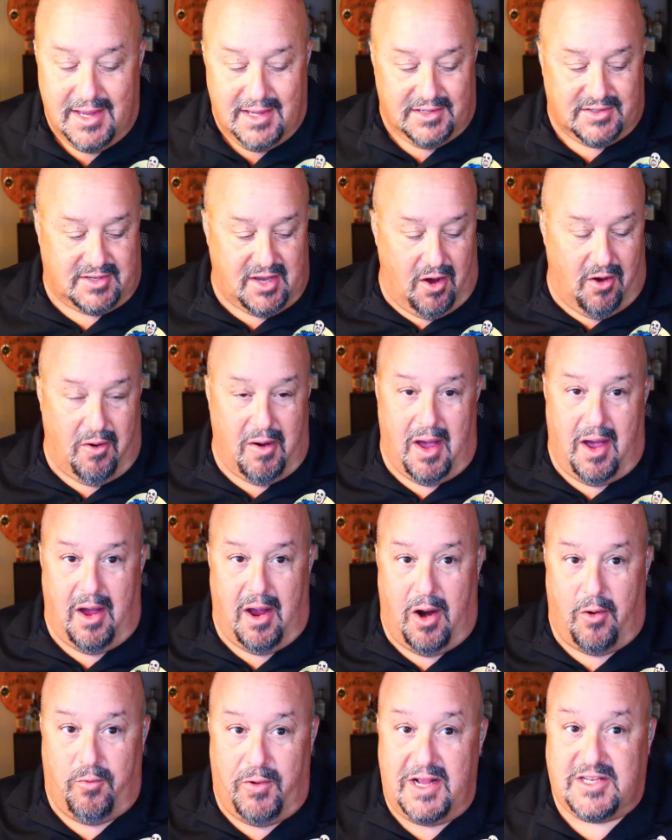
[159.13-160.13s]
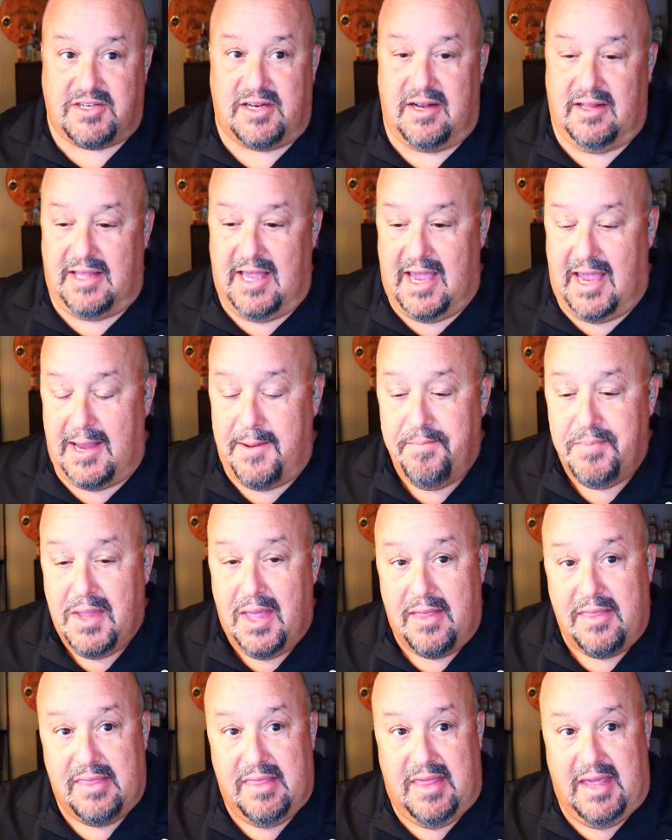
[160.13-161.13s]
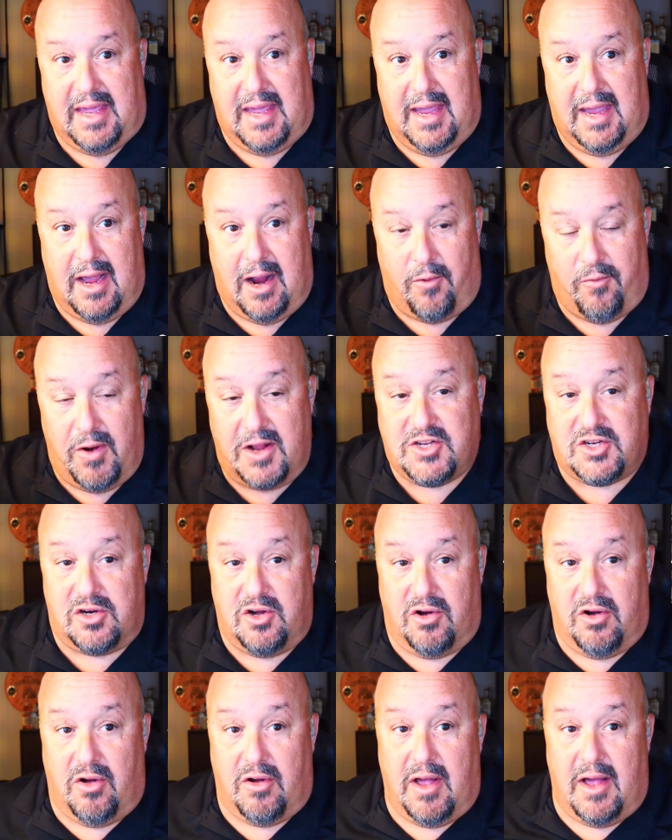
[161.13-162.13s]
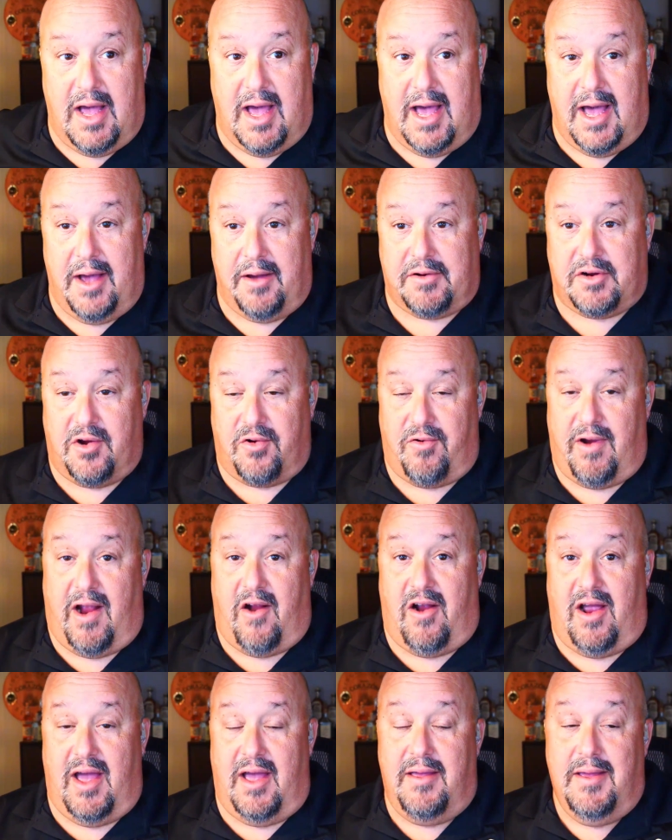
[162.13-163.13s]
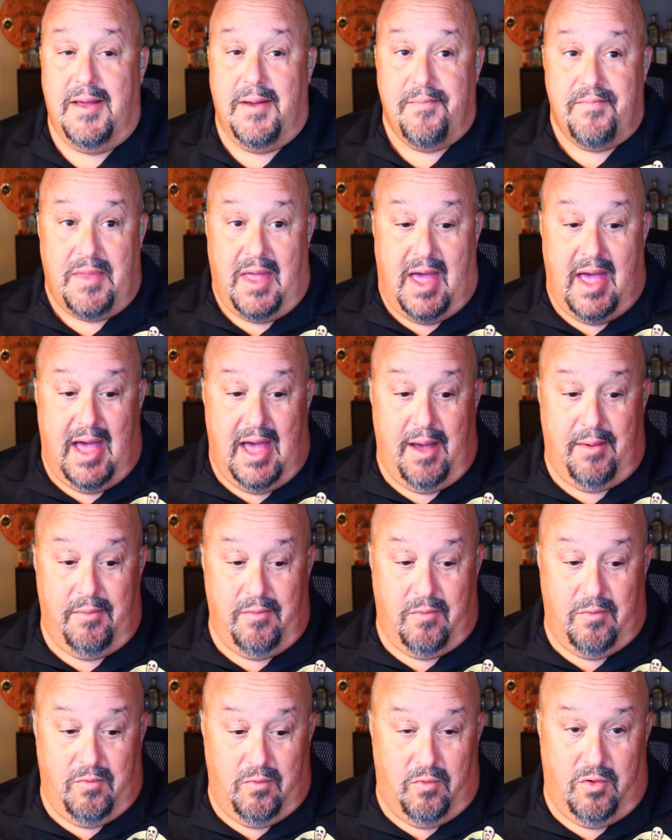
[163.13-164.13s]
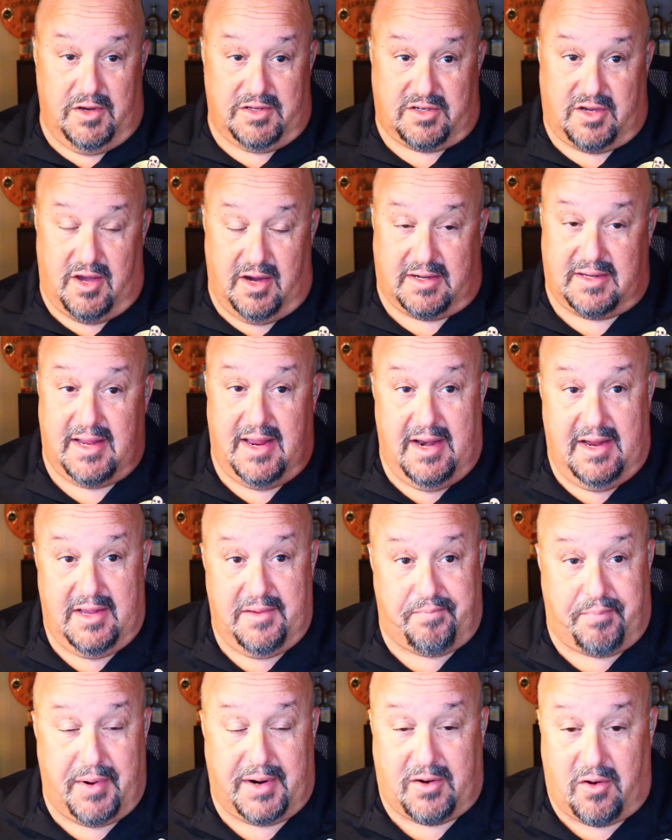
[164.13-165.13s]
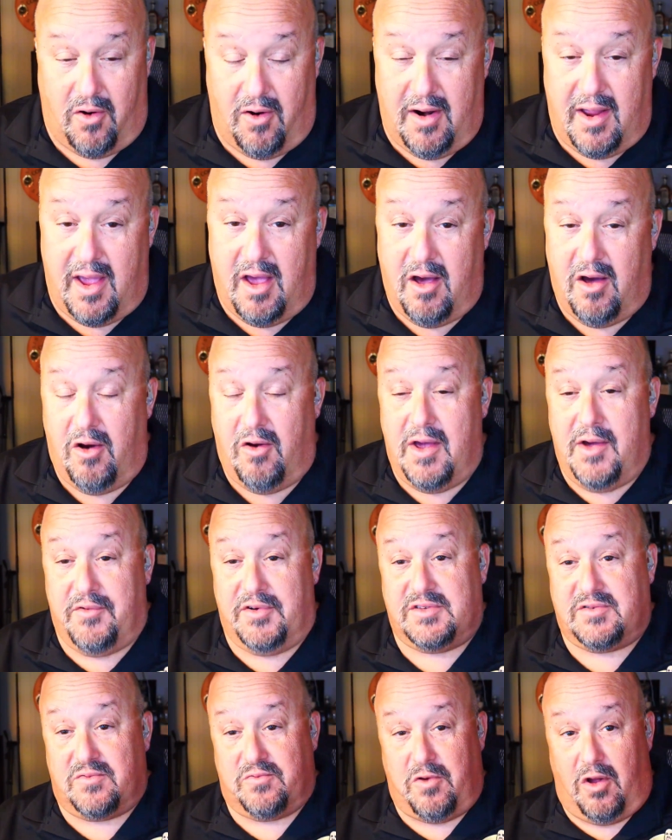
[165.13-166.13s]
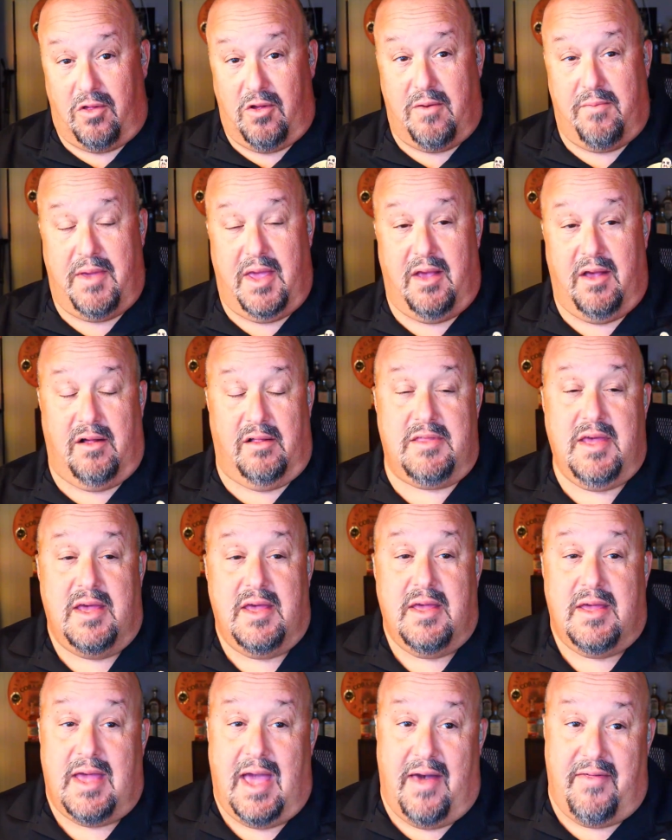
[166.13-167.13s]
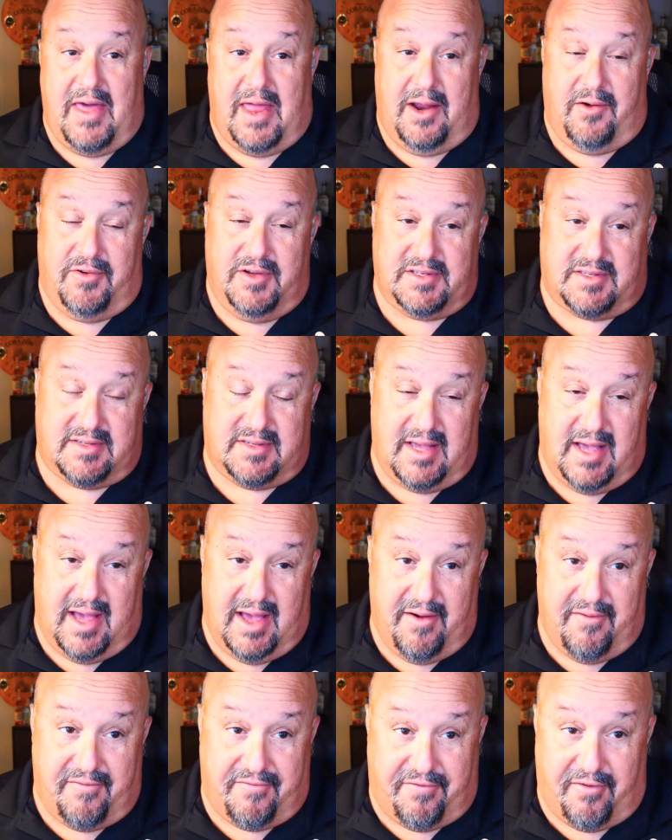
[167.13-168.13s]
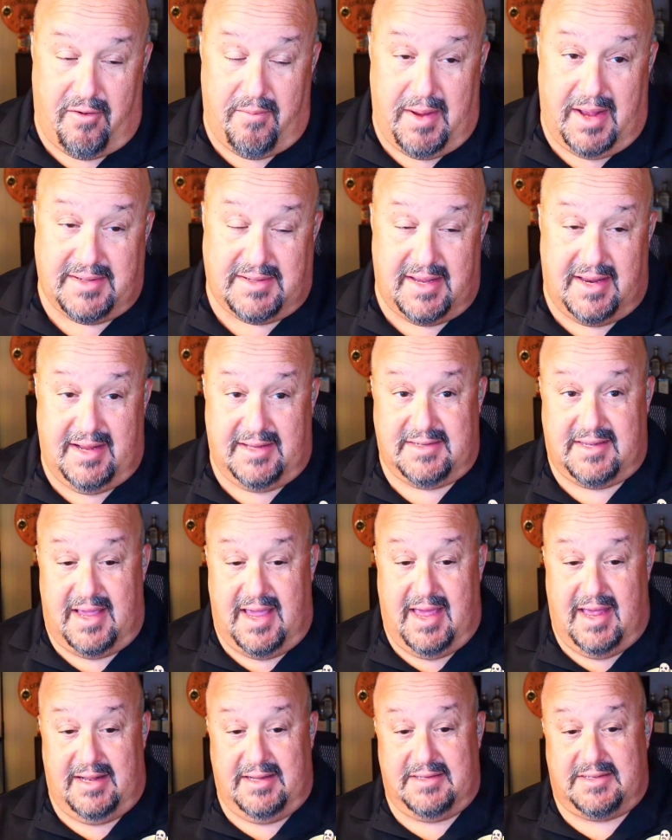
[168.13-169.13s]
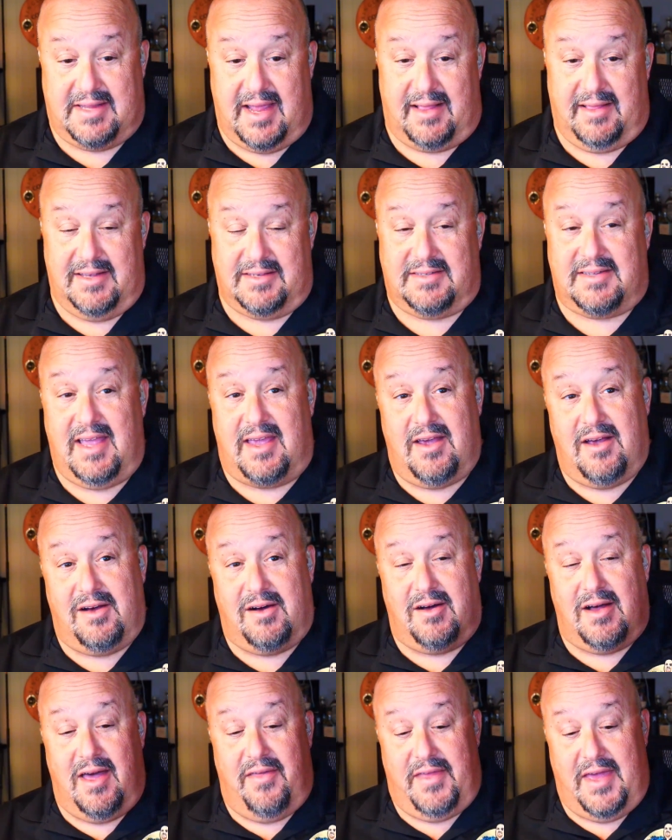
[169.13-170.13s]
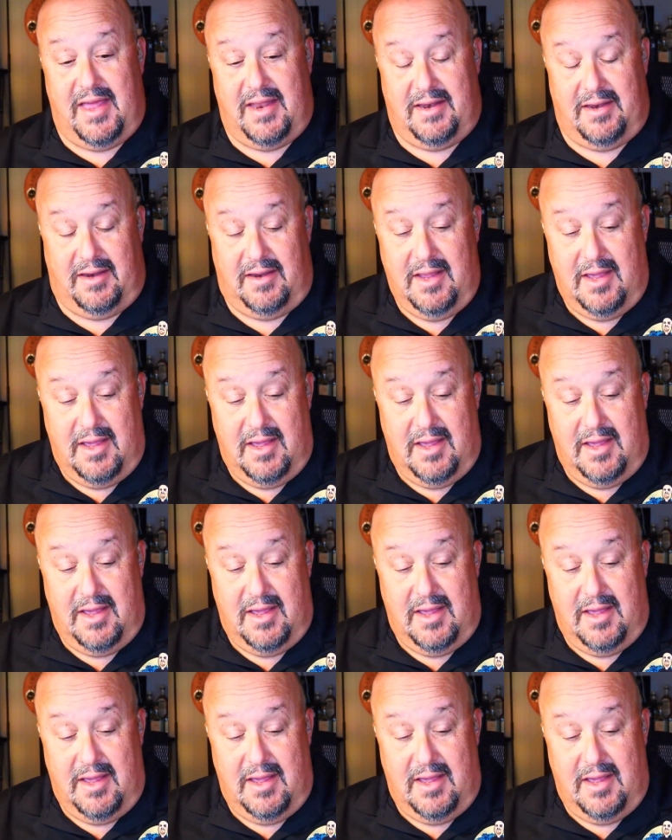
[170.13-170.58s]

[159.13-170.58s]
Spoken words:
So originally, the original Carrera was cooked in a brick horno, it was roller milled, and then it was fermented in stainless steel, and then